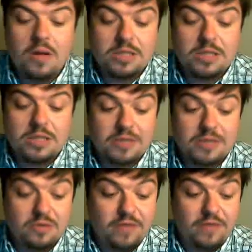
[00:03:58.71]
To make some
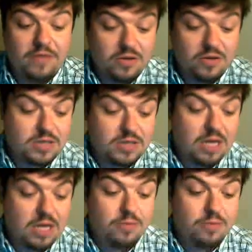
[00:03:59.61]
real videos, and then get a
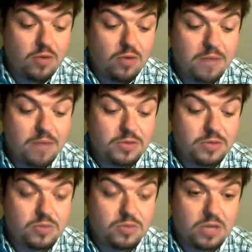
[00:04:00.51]
program to
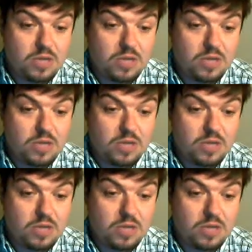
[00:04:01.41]
start